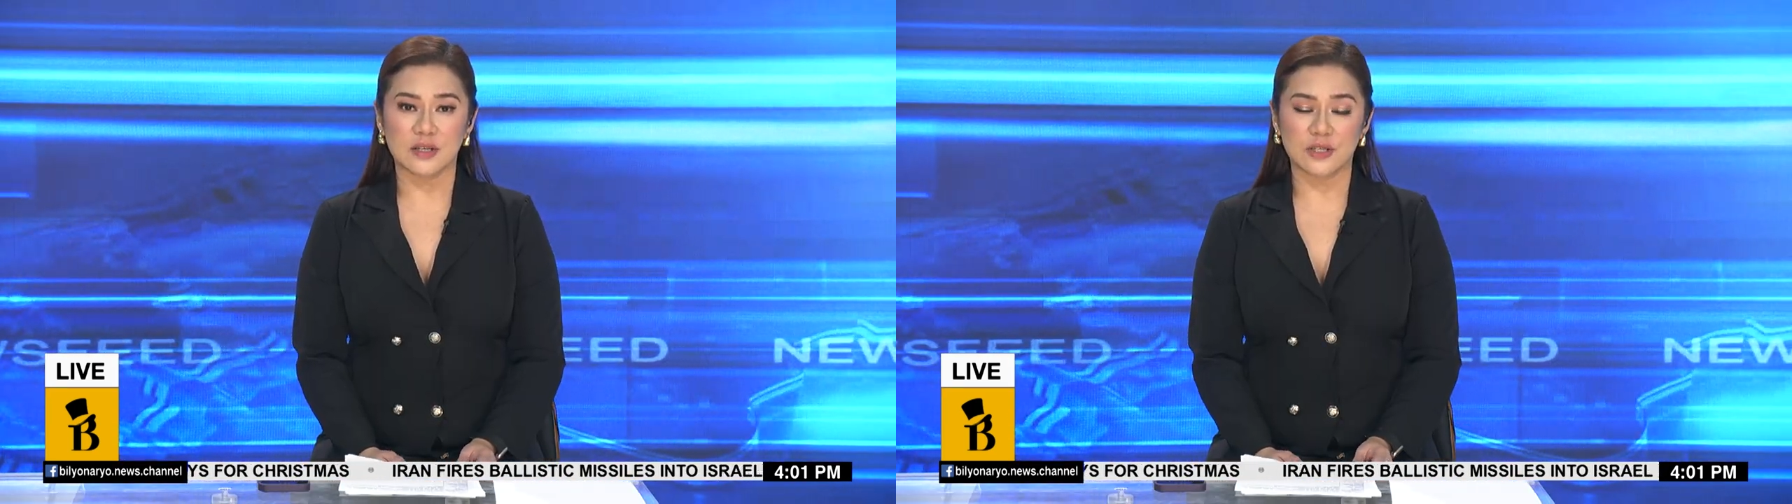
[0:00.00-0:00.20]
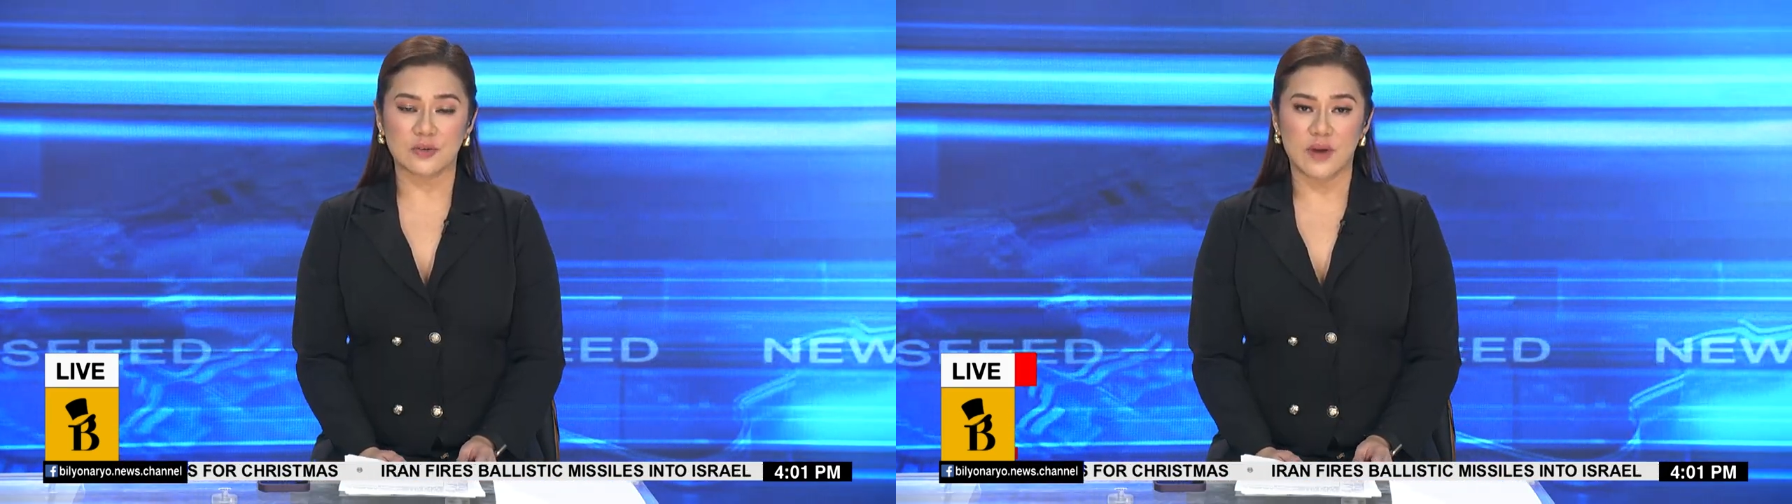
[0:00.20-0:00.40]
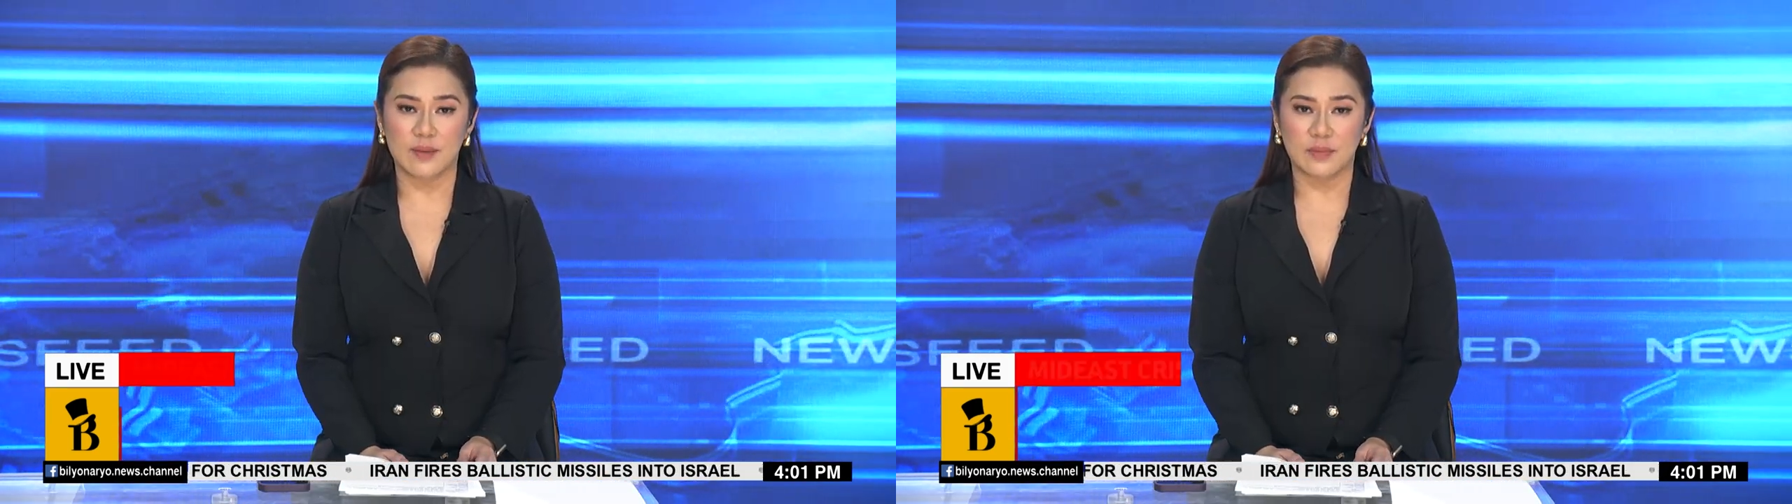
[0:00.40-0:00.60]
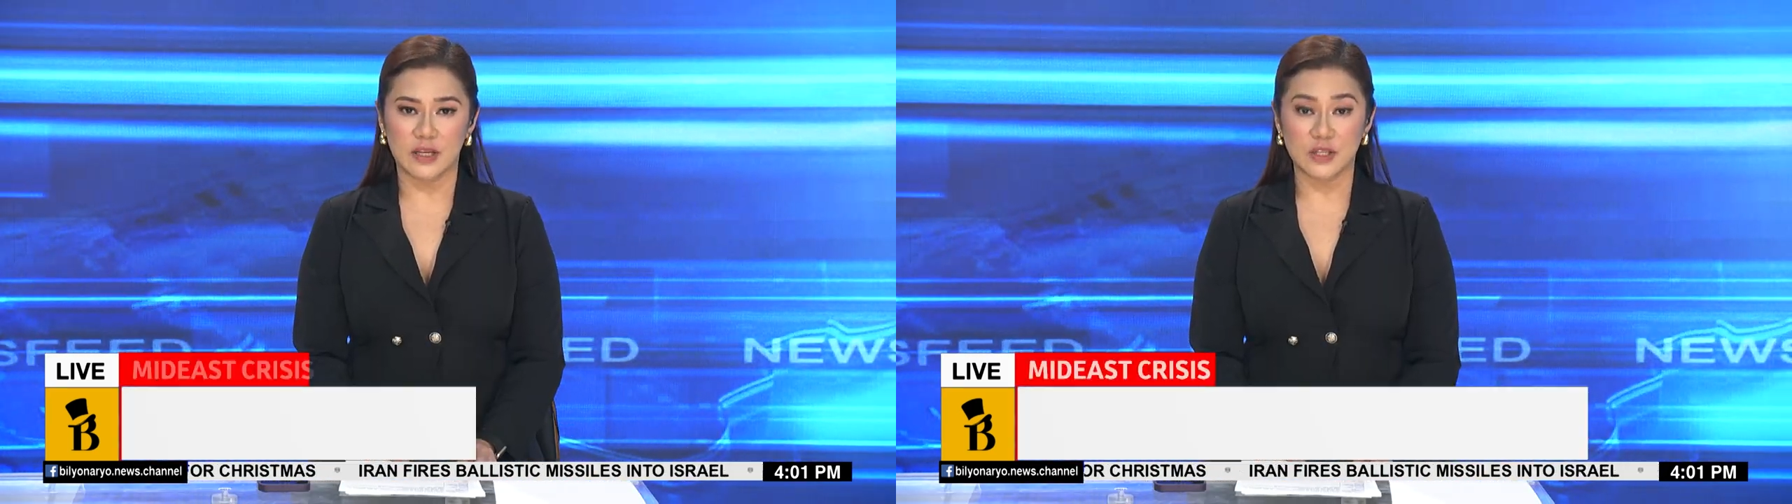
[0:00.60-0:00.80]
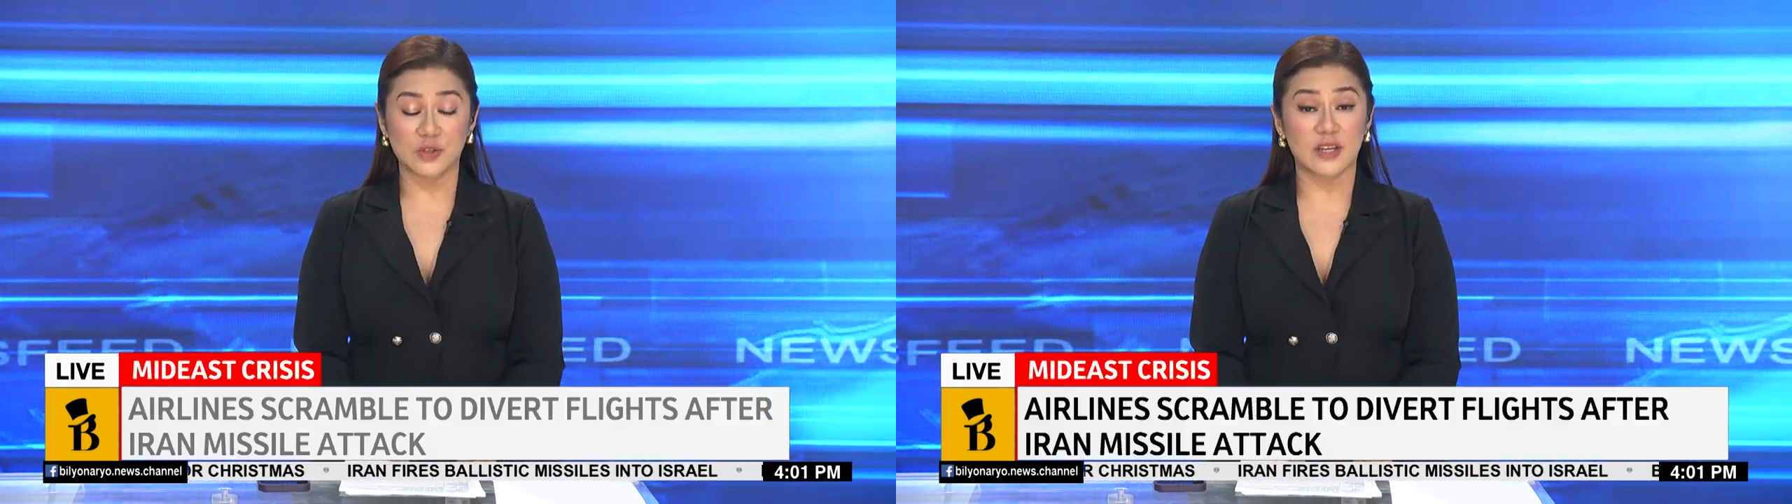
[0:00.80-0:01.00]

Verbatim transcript: are scrambling to